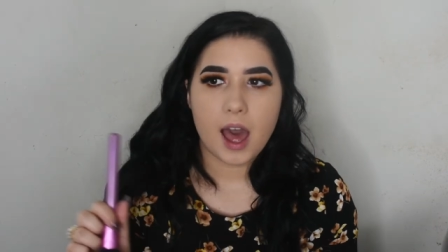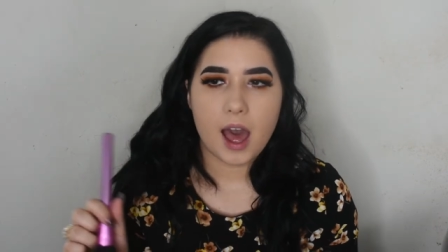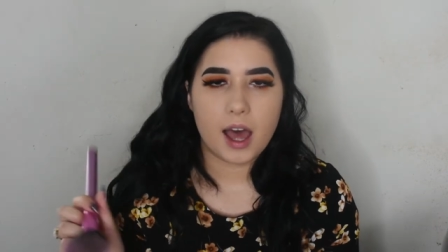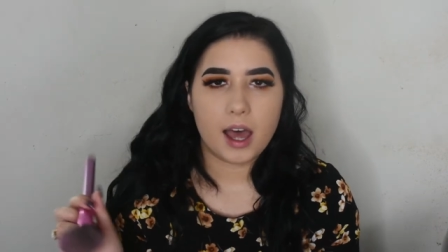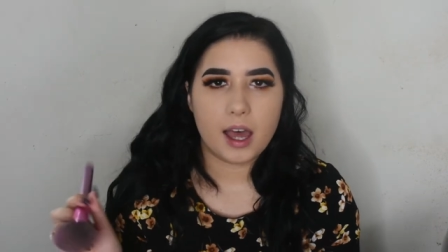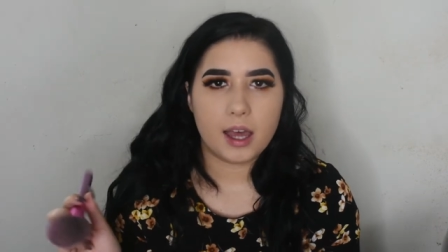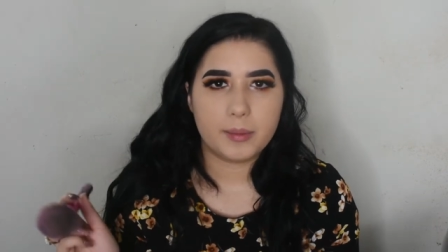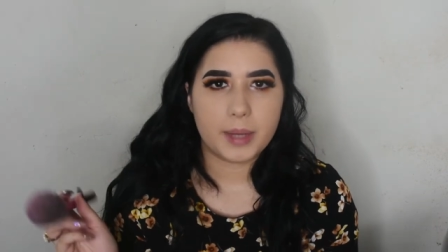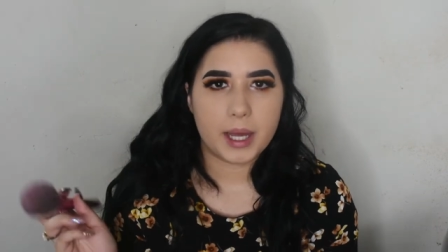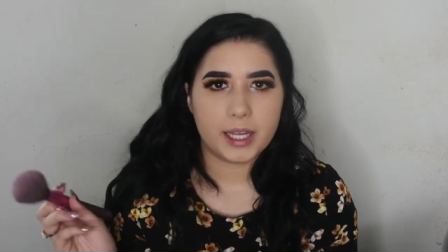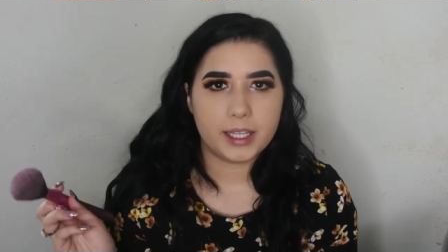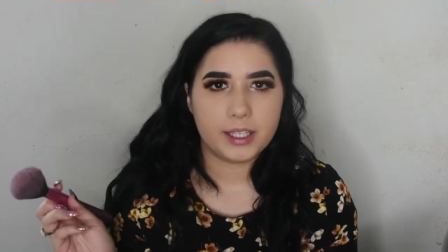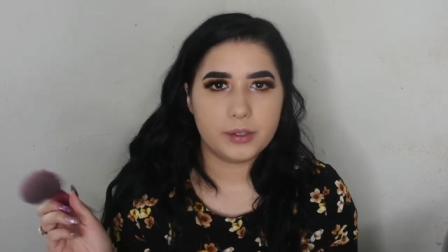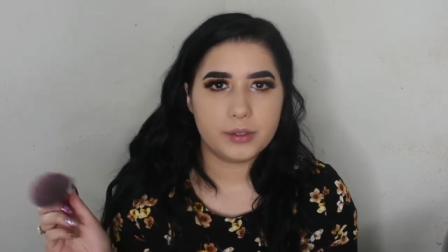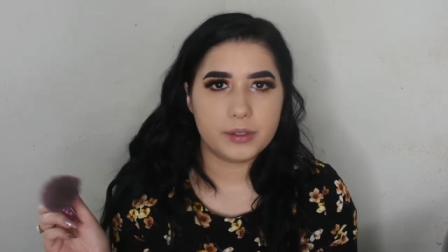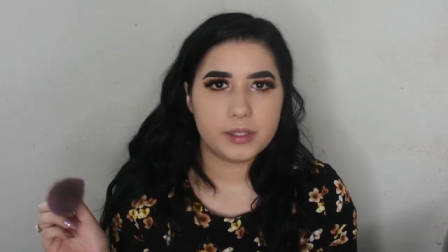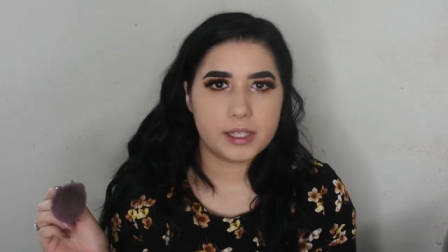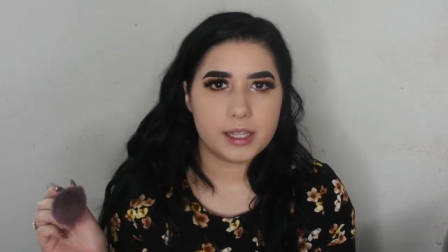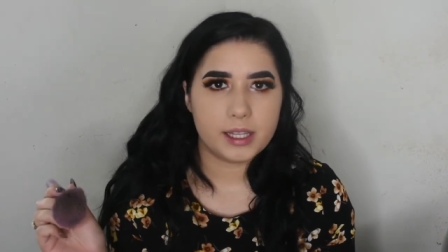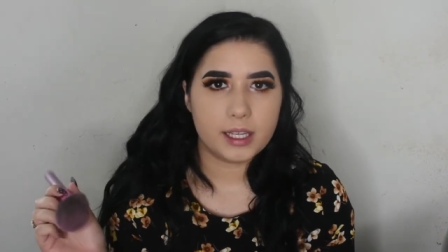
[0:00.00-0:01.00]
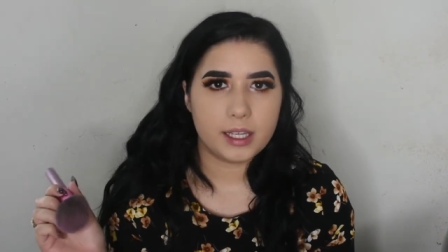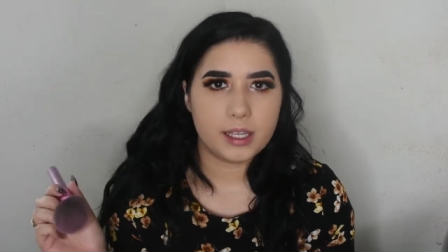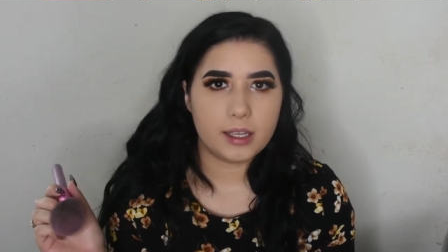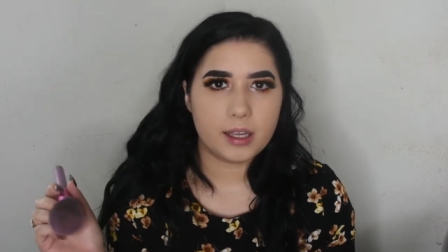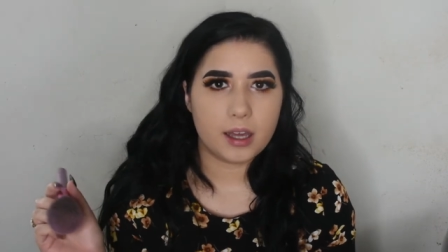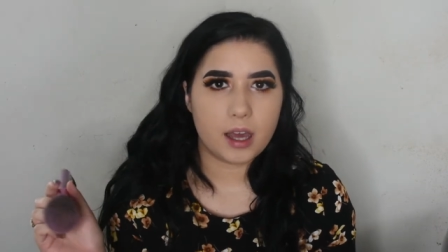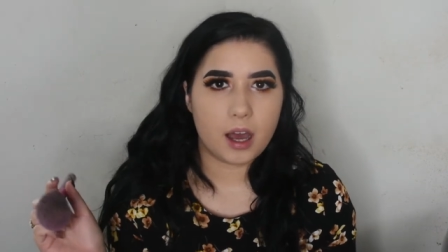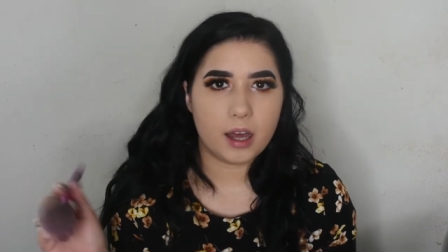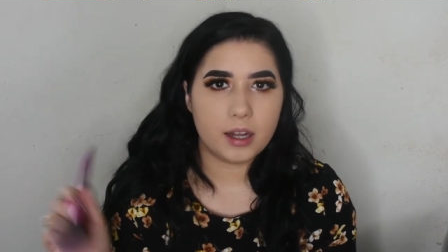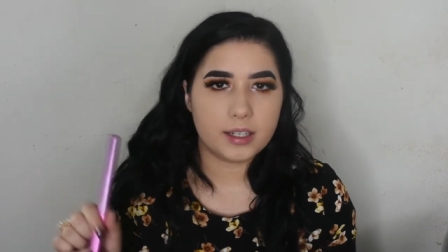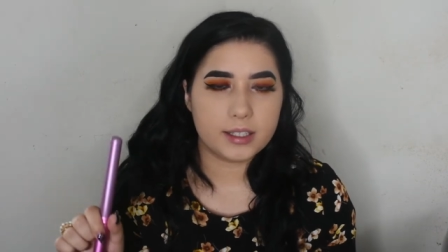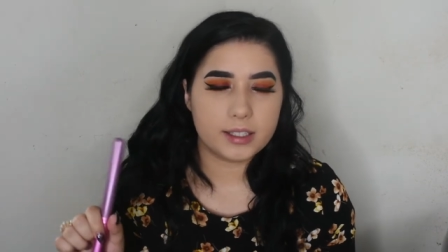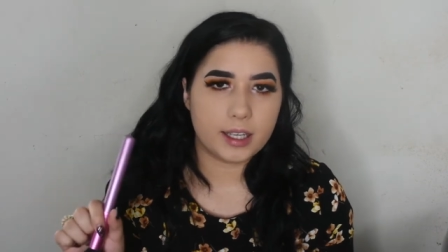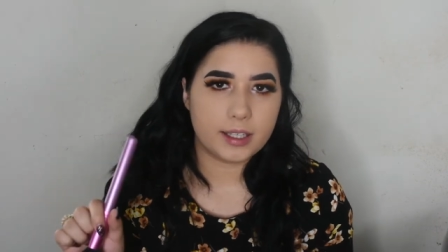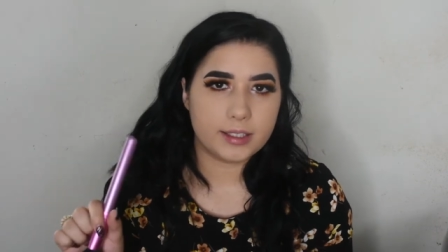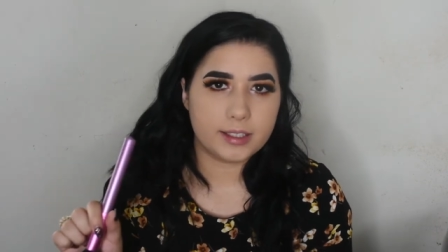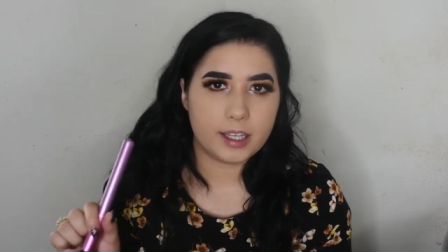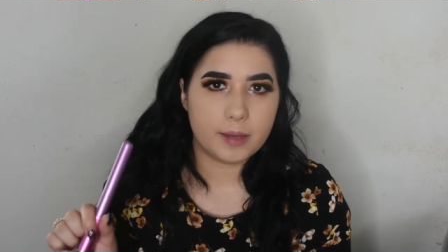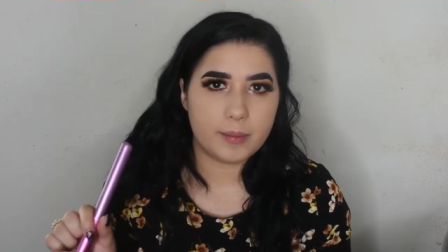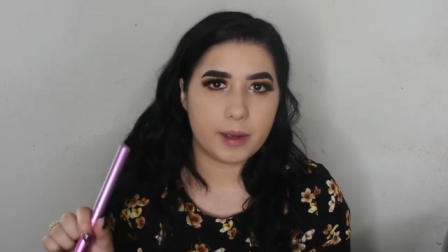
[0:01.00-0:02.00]
um, I used the
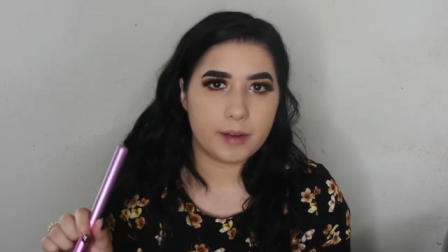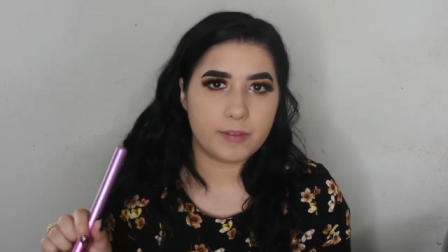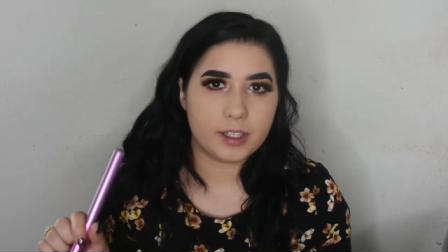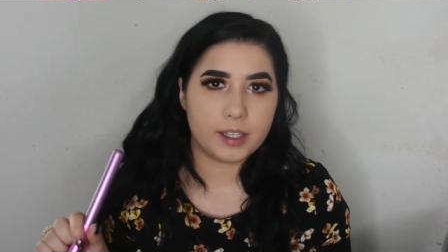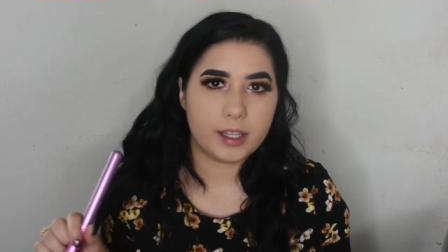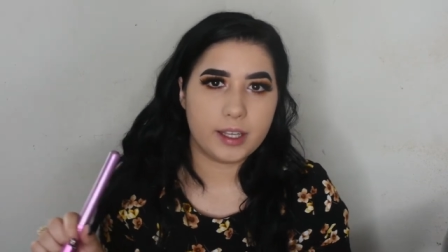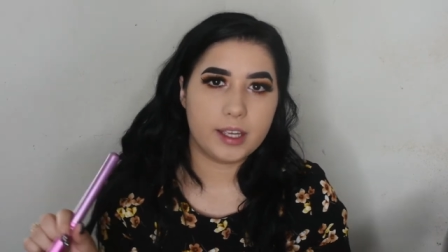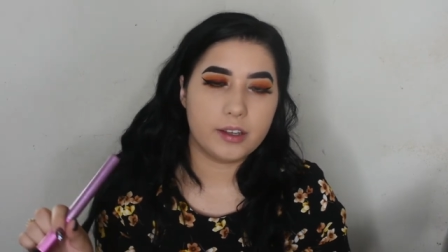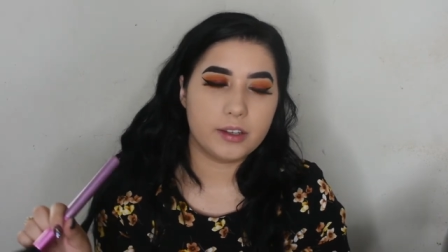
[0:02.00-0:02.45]
Anastasia Beverly